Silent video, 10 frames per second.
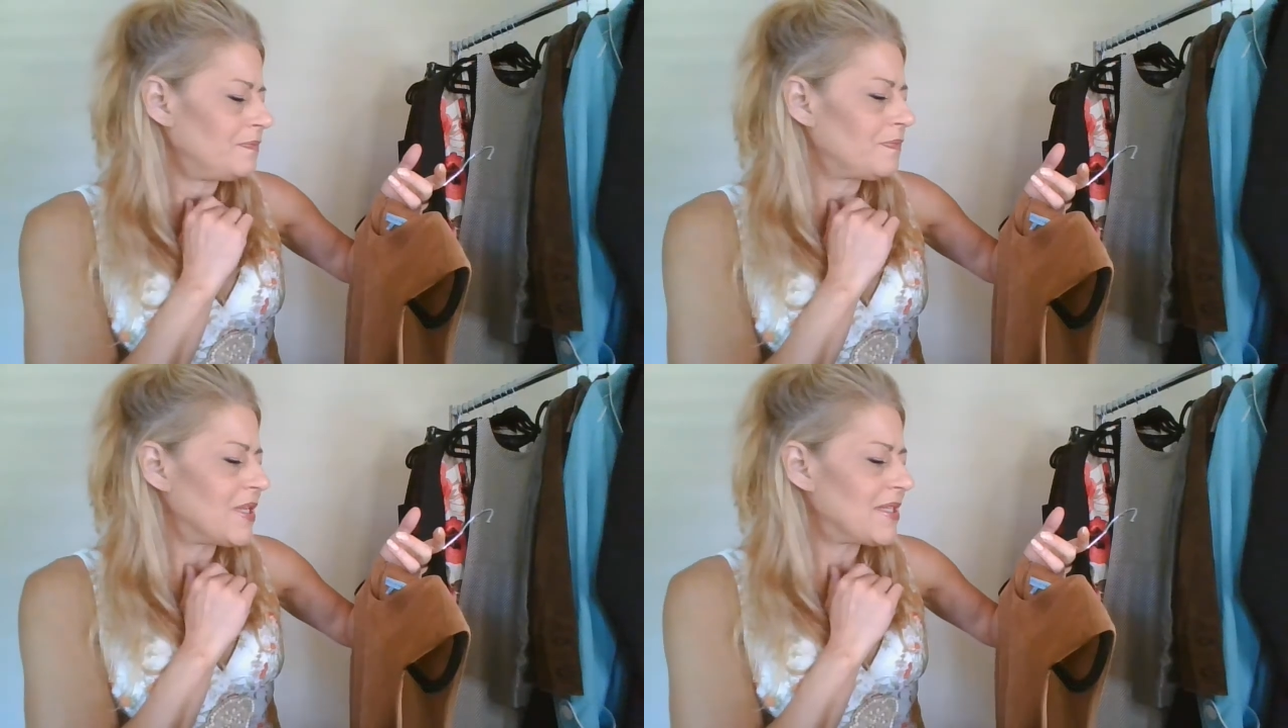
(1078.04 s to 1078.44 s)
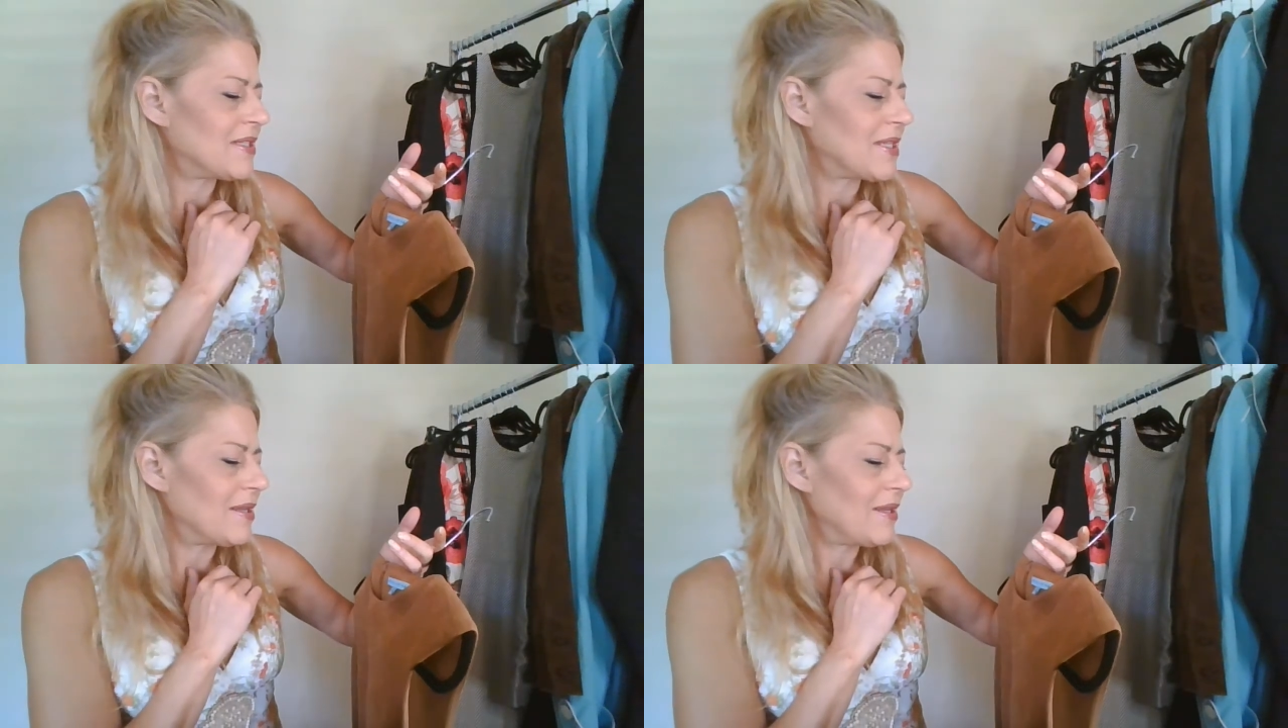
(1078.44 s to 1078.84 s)
this
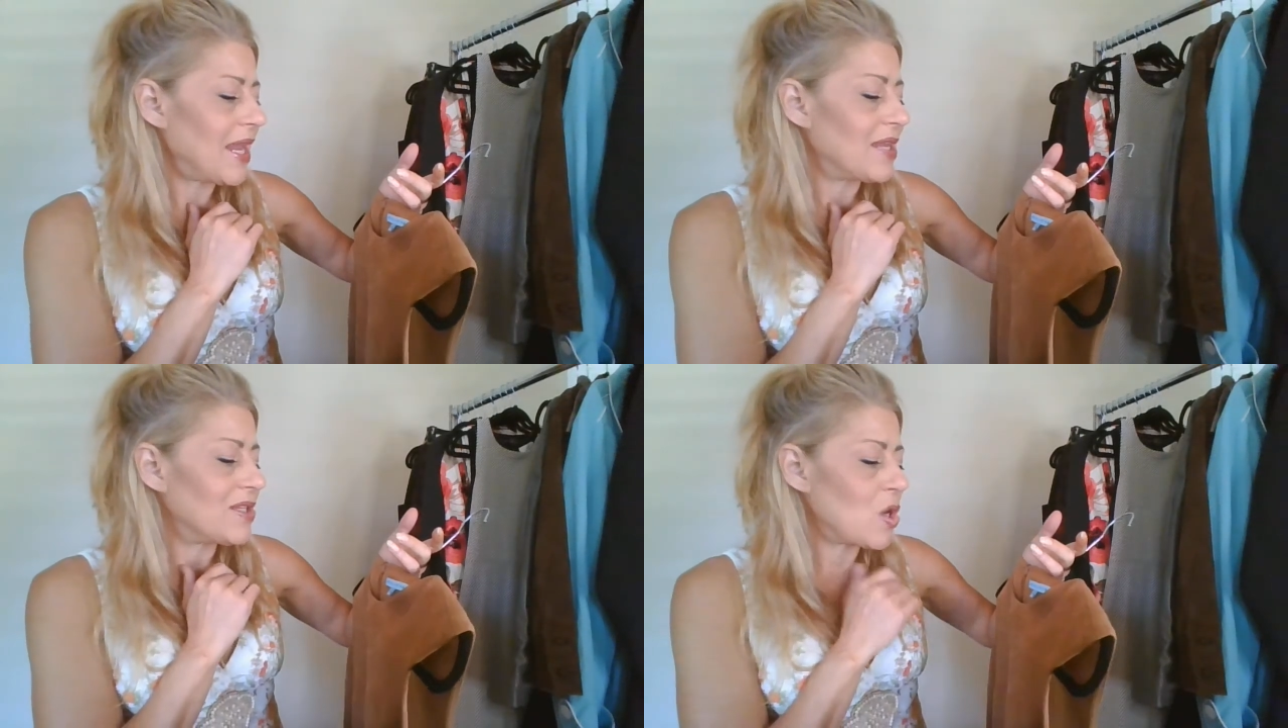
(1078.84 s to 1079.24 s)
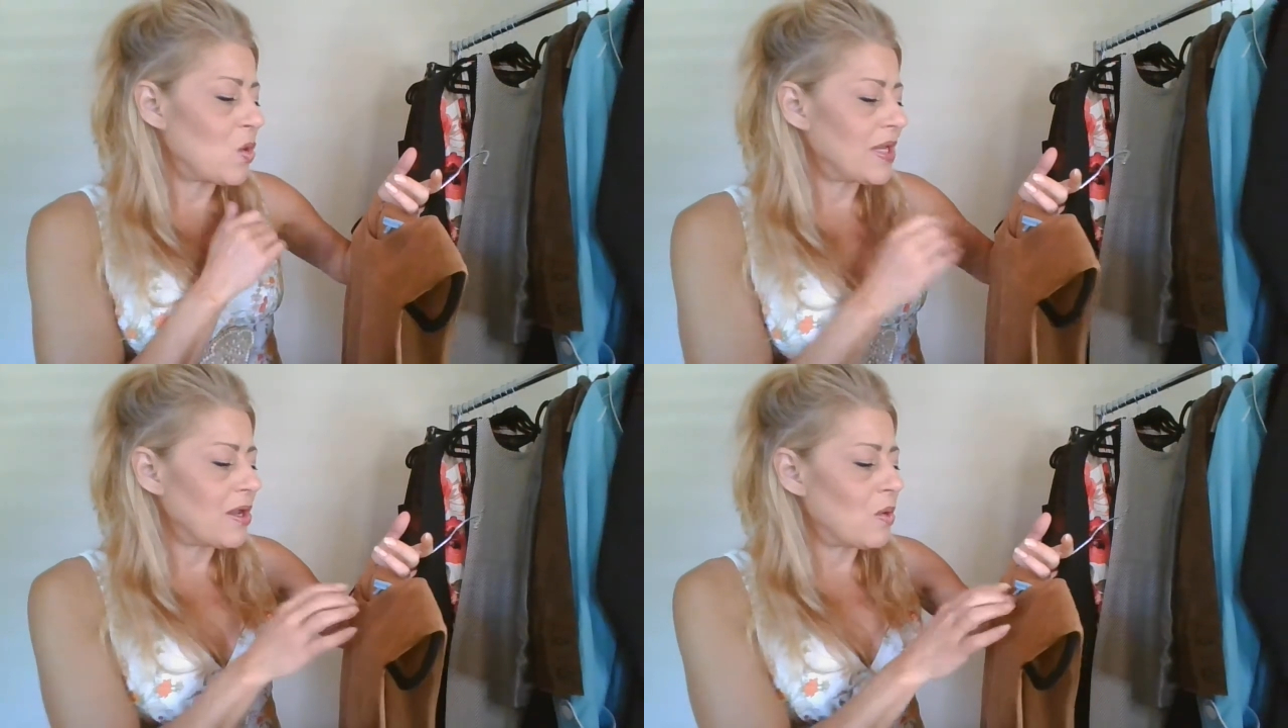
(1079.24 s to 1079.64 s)
is
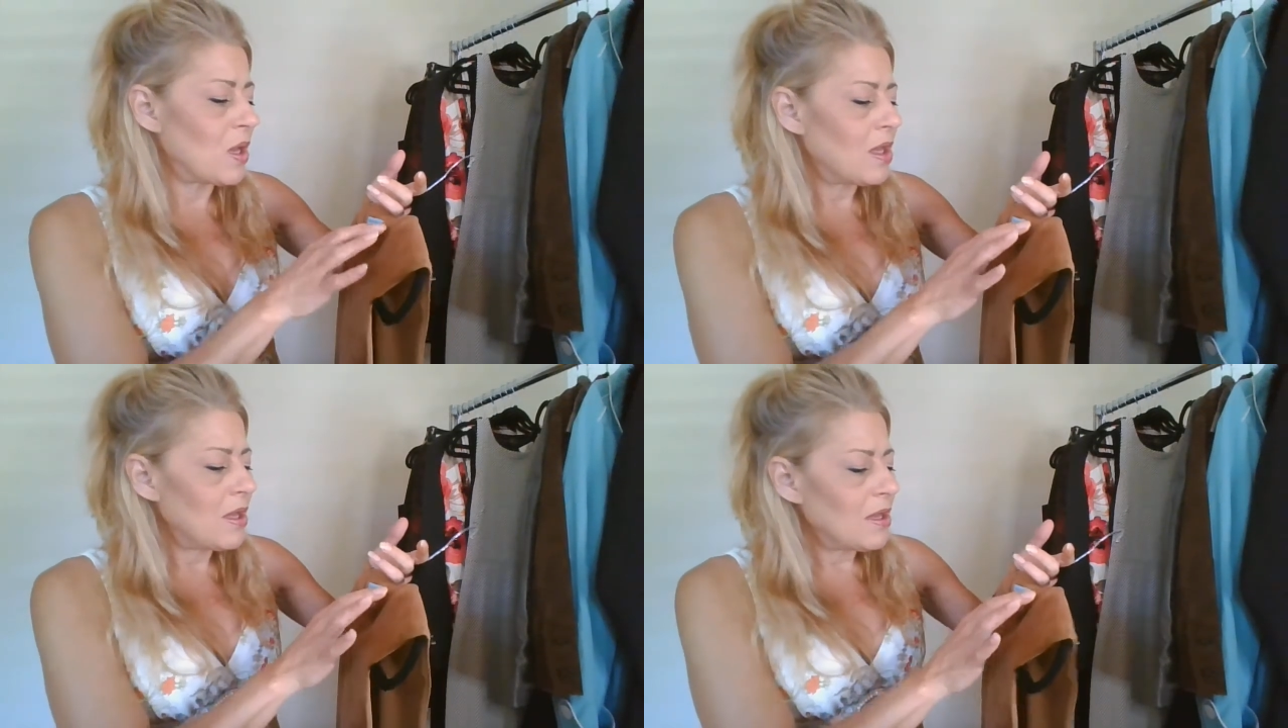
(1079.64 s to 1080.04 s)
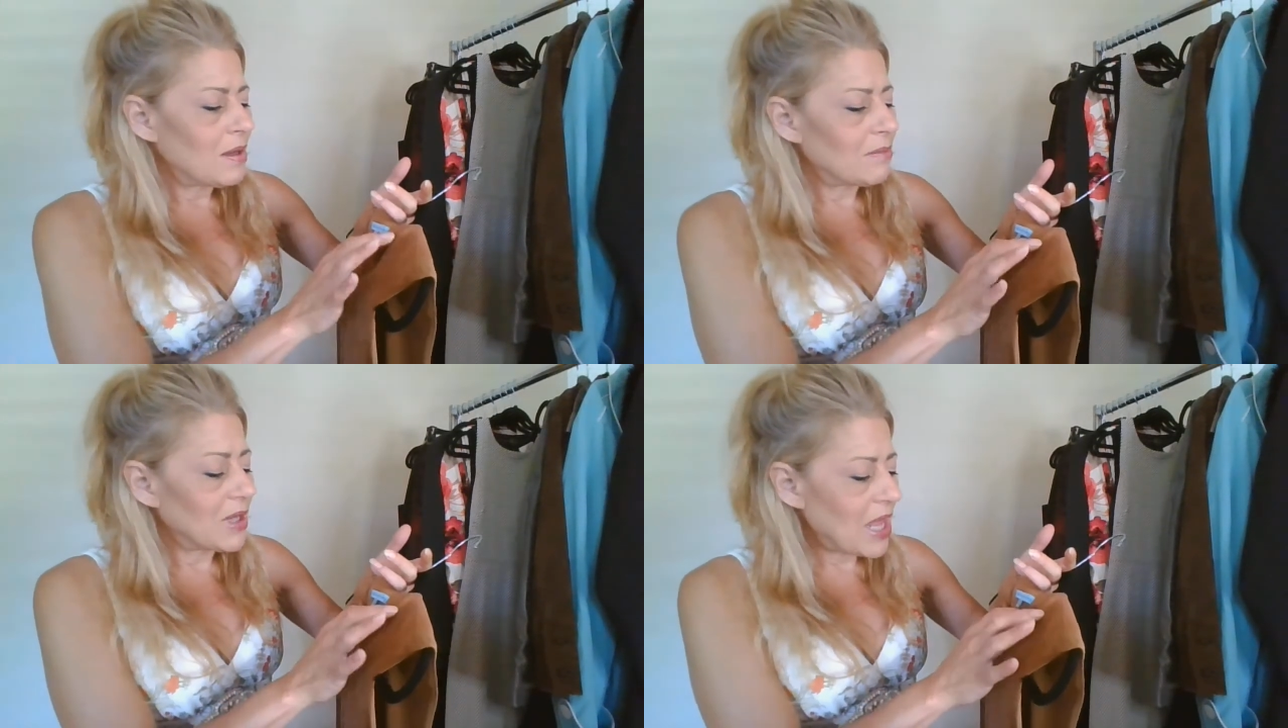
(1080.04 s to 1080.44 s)
Antonio
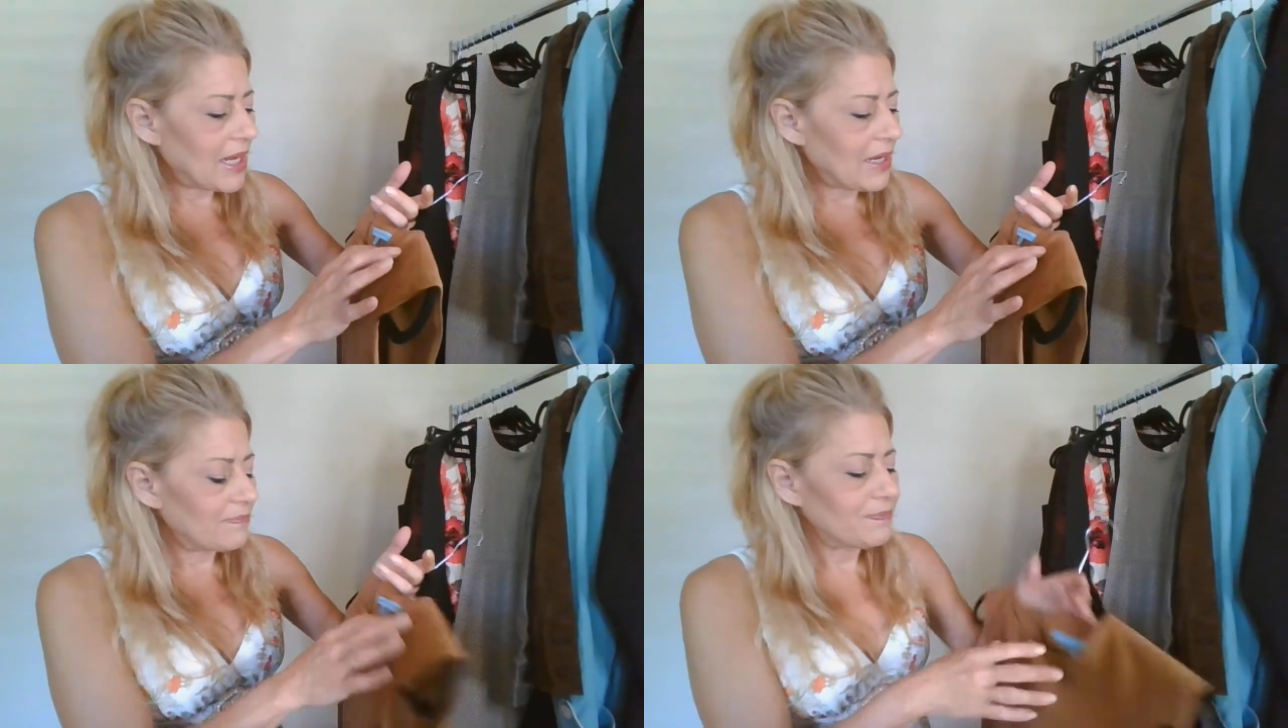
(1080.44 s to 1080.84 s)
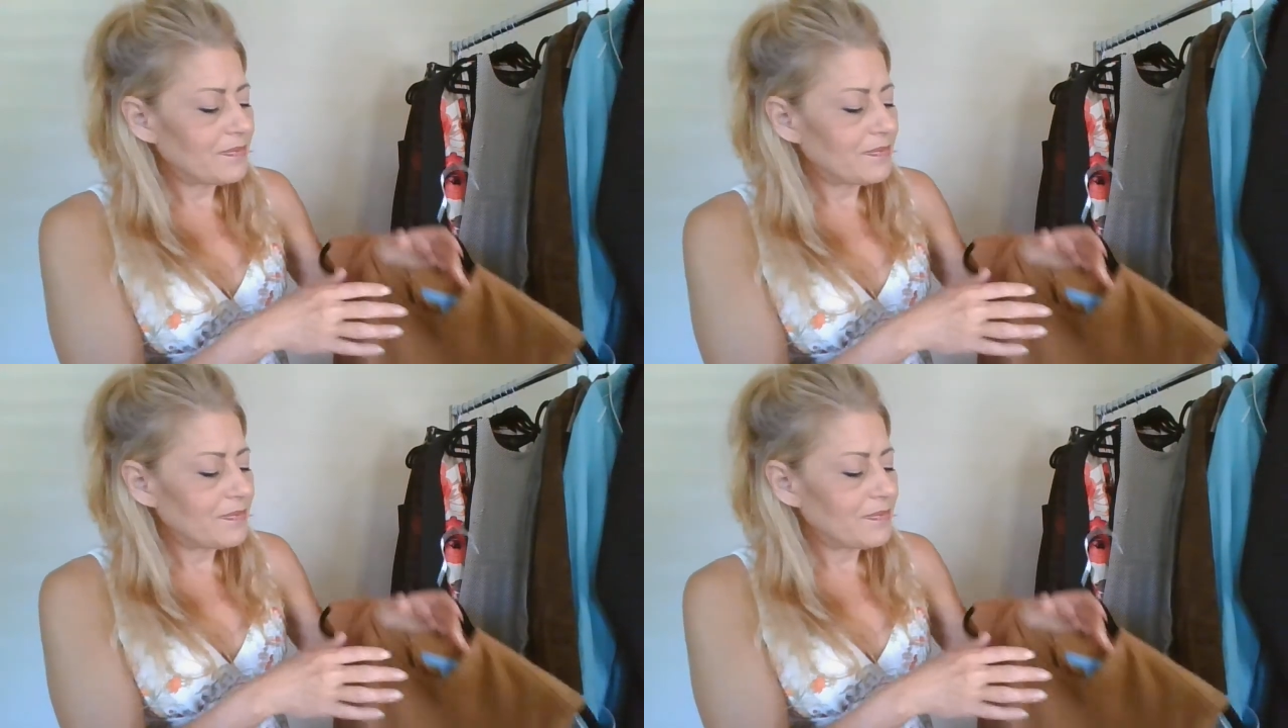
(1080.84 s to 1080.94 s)
Milani.